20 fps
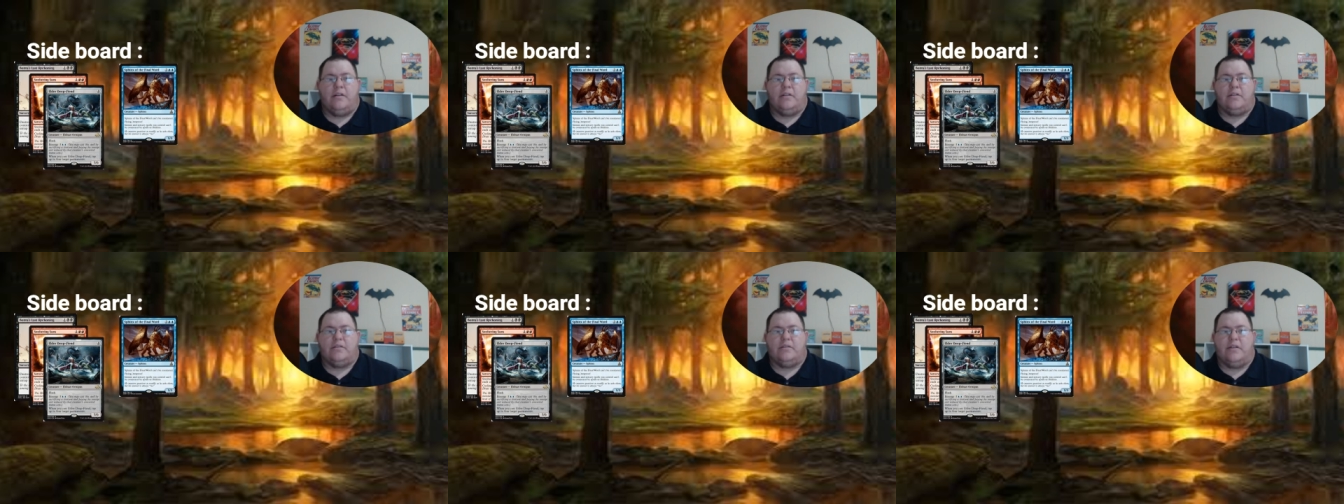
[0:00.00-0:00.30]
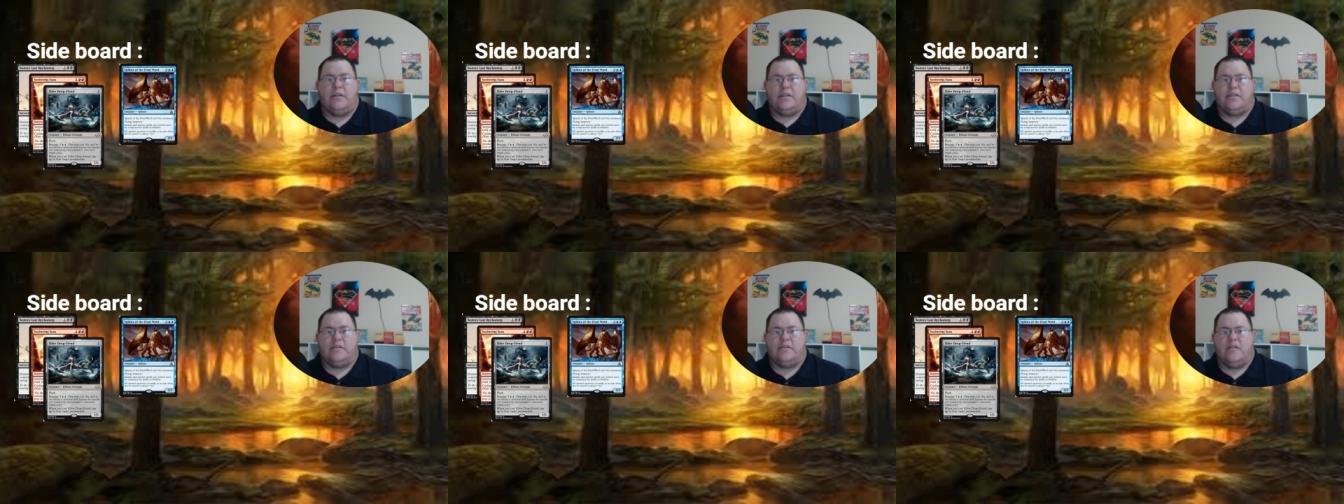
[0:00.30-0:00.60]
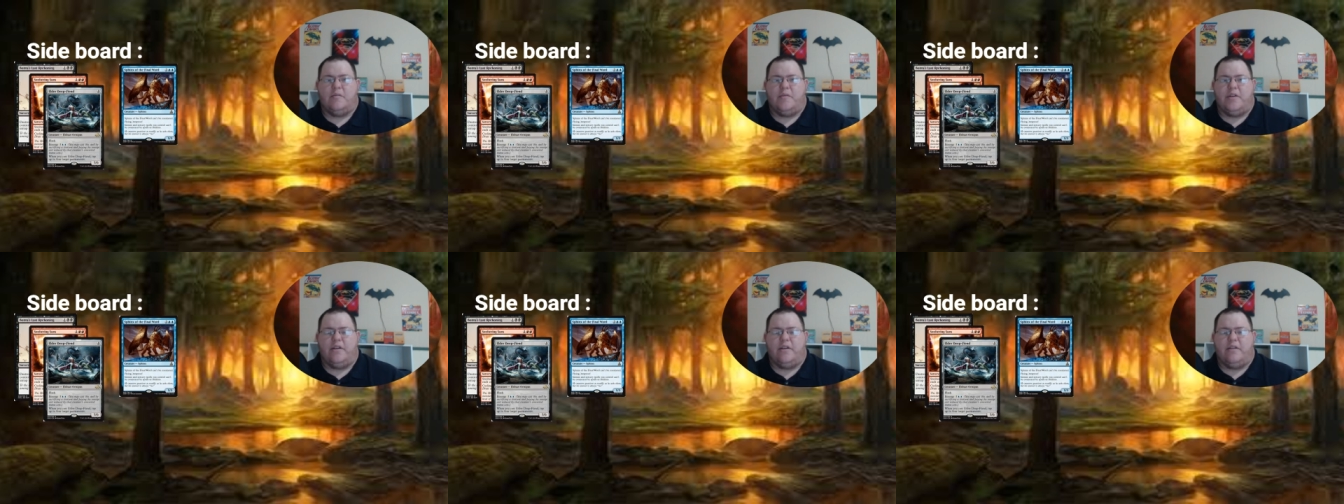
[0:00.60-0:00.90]
So that's
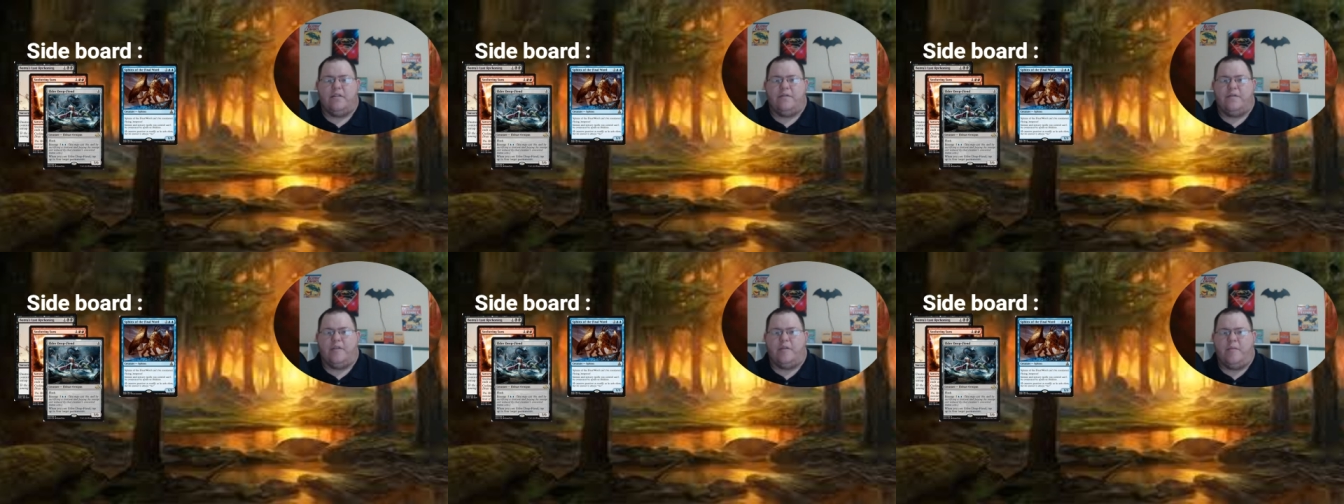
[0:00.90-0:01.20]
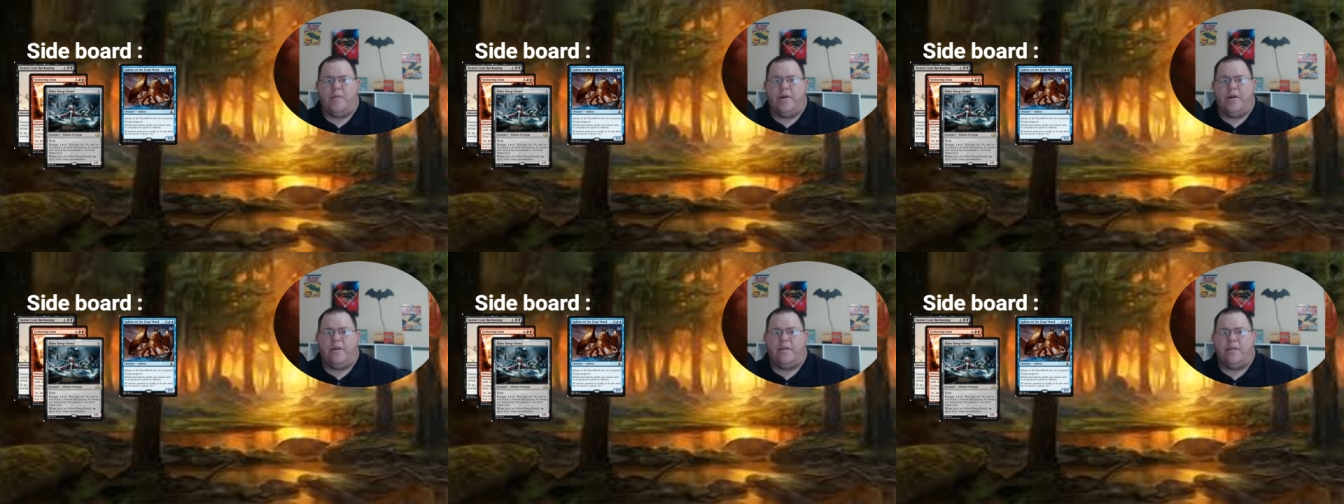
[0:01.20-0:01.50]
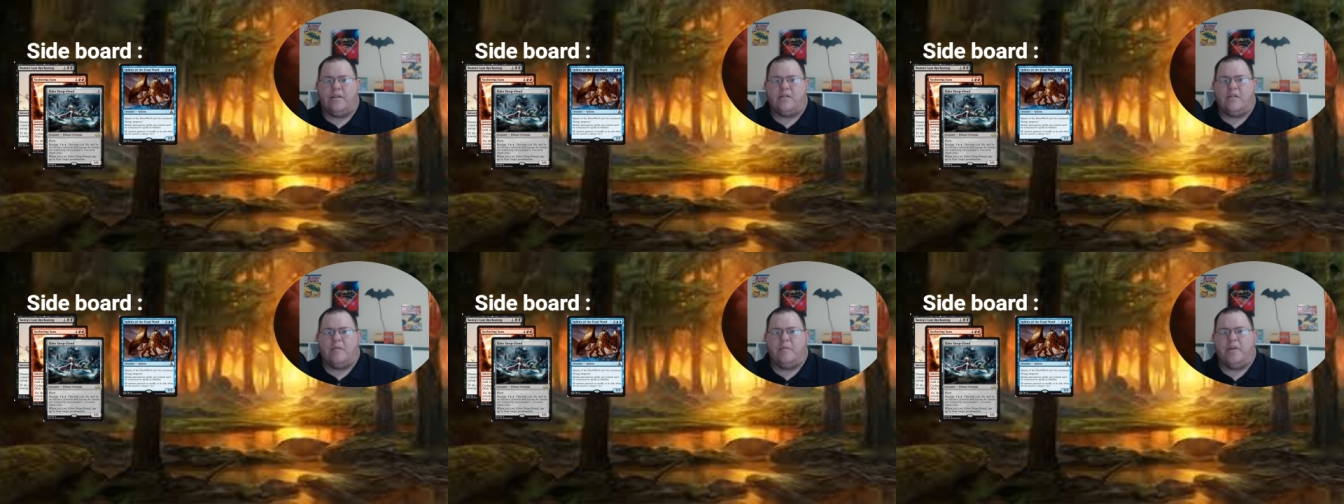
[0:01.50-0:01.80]
going to be good for the mirror.
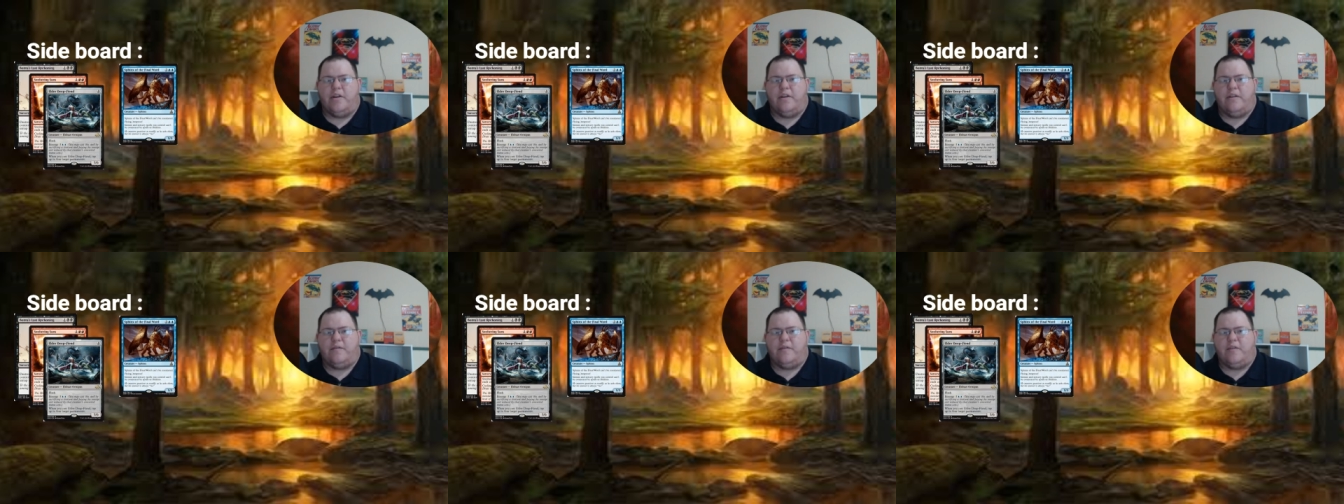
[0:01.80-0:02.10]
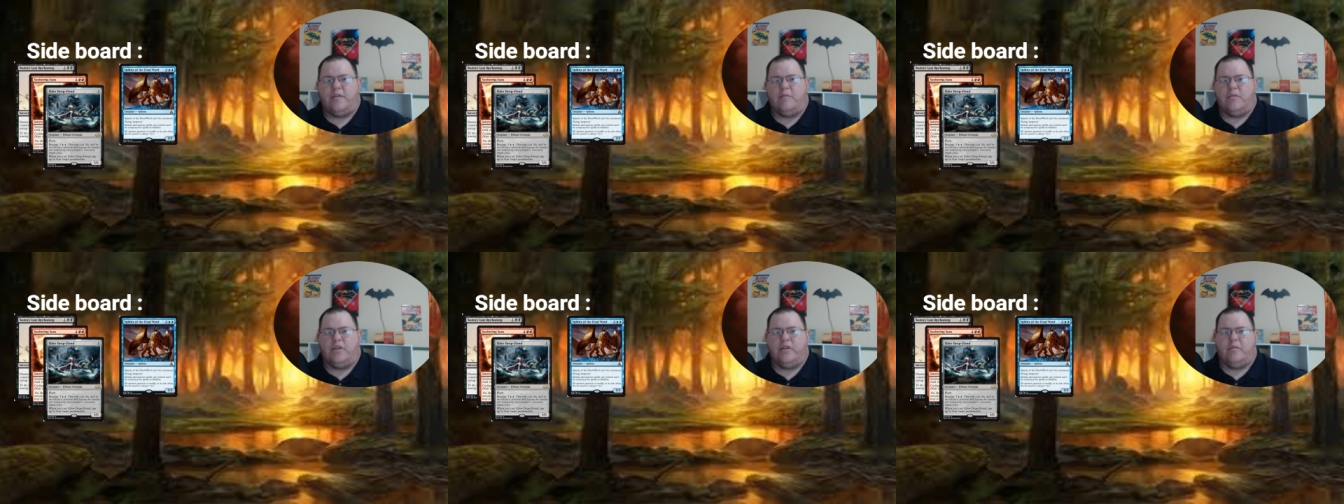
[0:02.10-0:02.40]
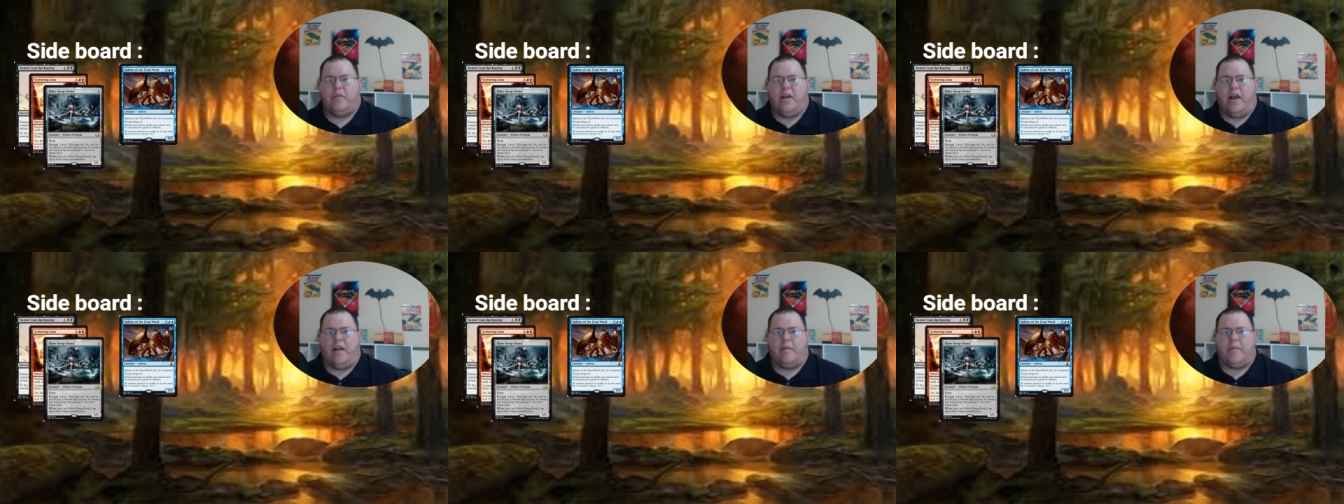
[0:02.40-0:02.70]
That's going to be good for the
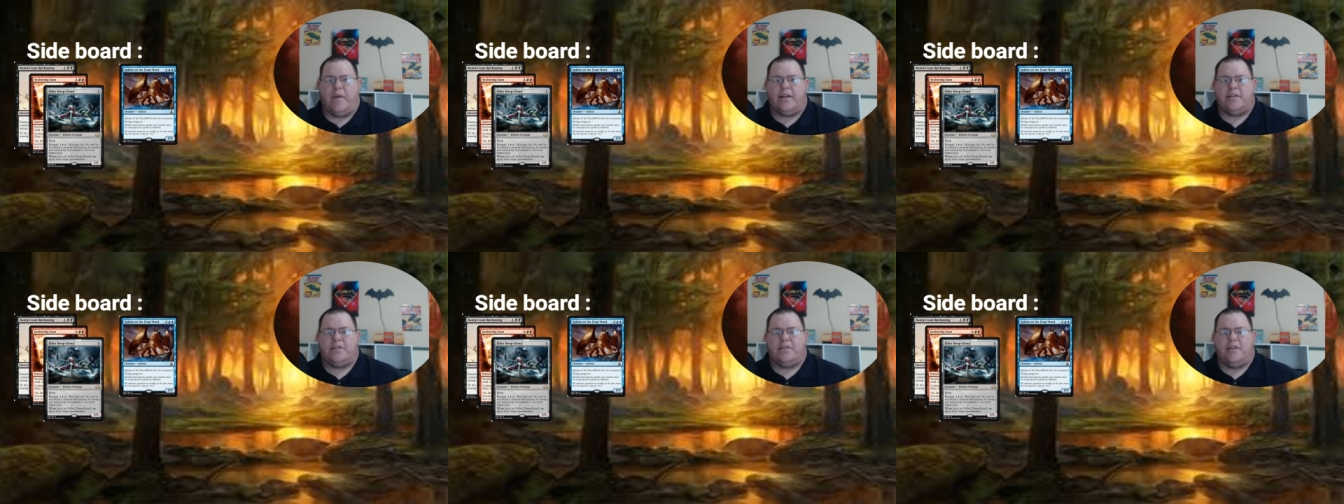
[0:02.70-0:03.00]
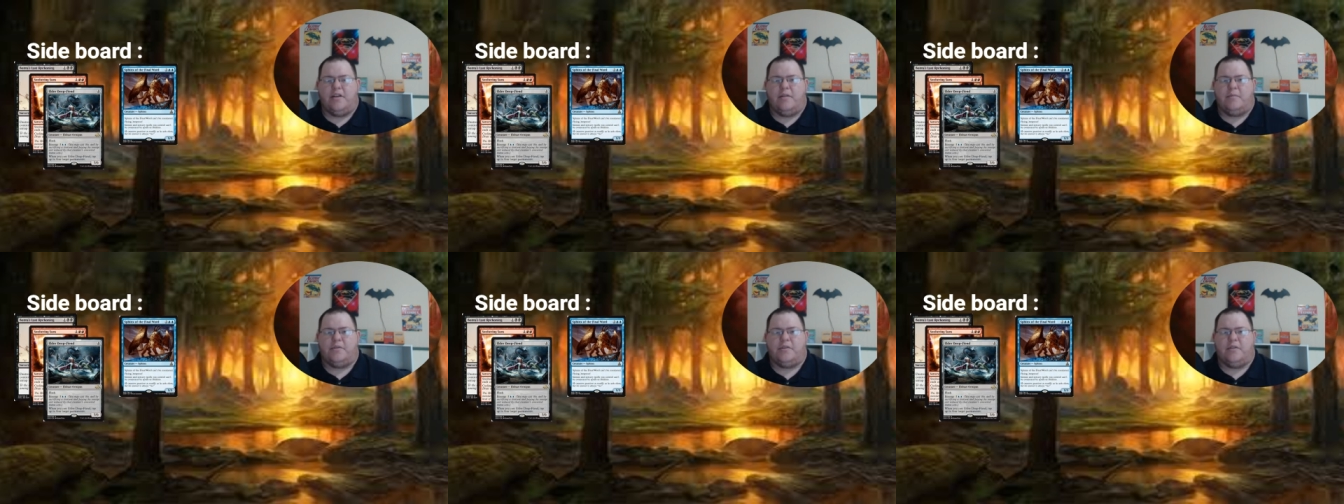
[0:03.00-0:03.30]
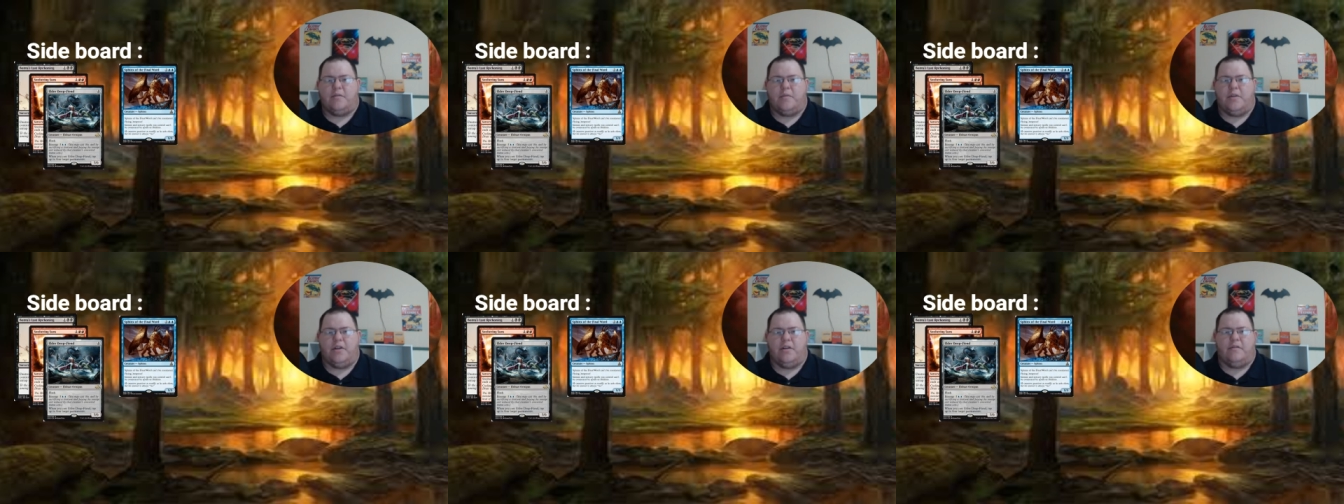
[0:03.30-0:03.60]
blue-black matchup. It's
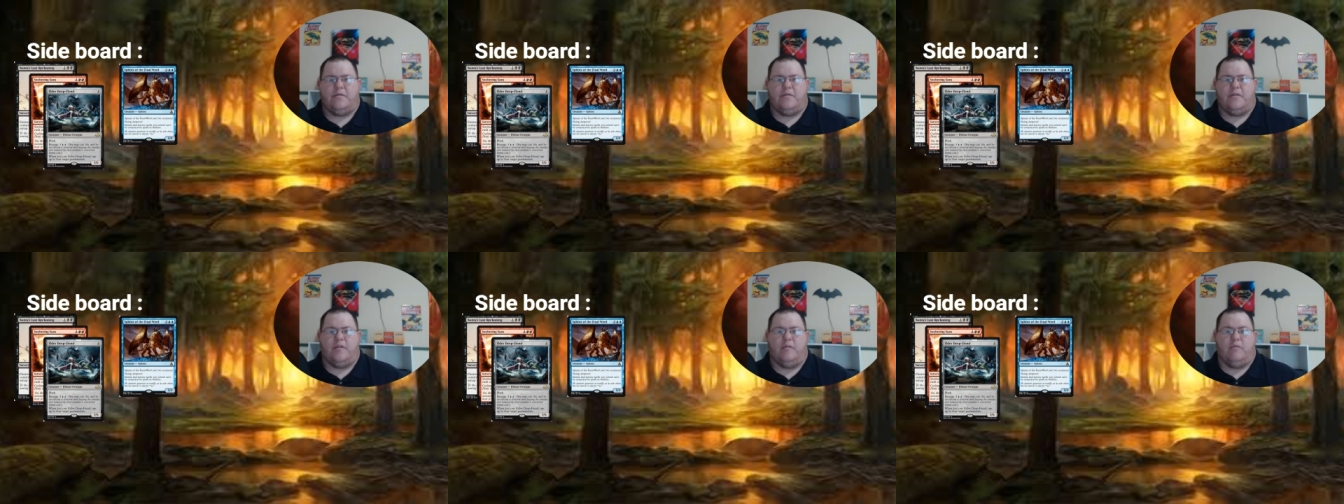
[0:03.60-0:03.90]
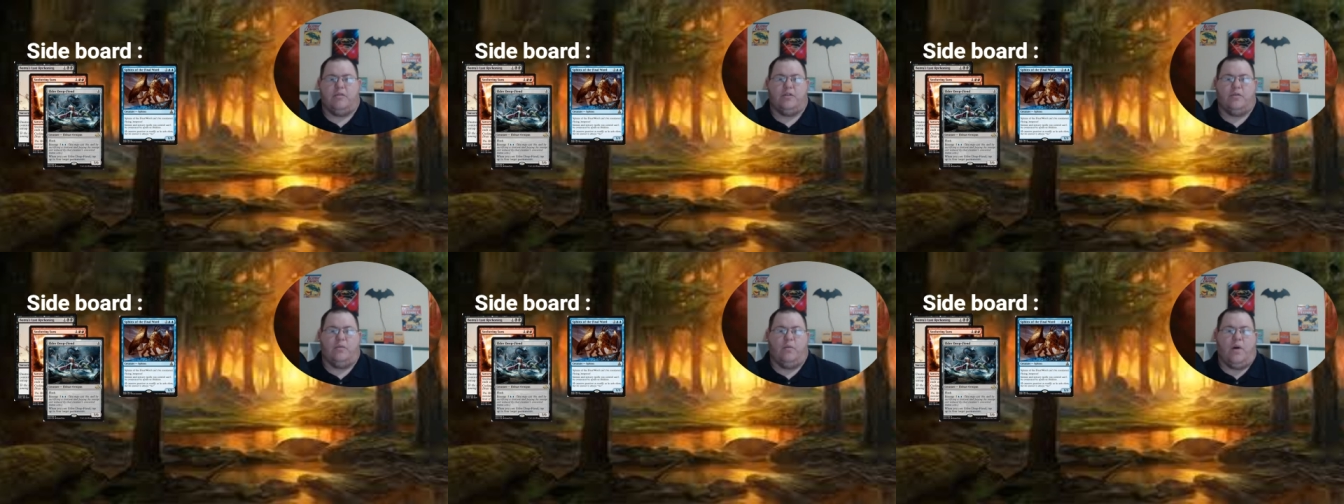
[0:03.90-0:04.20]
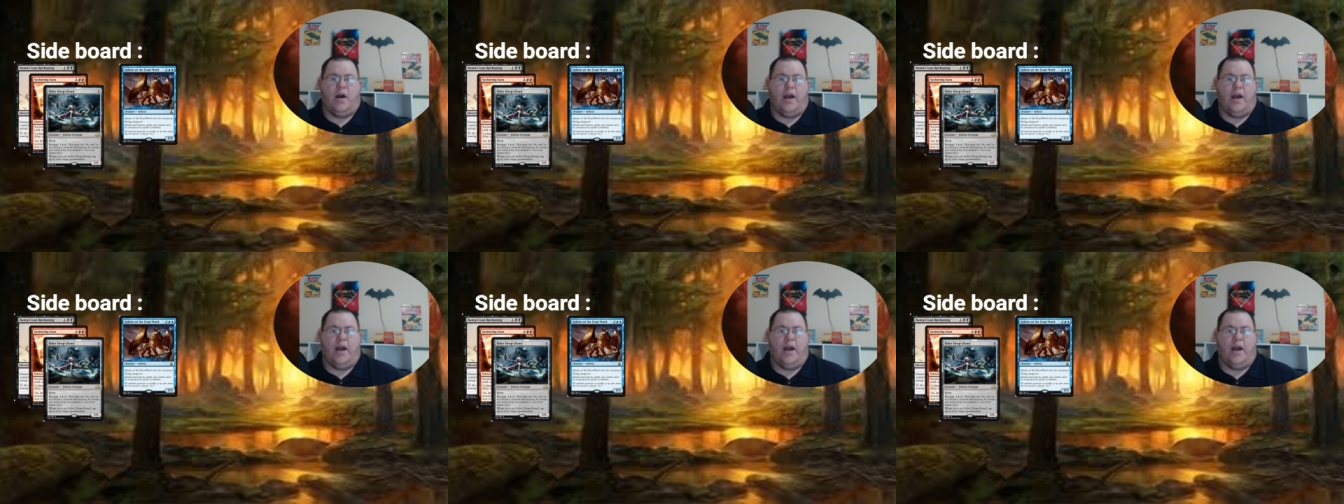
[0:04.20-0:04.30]
going to be good for the blue-white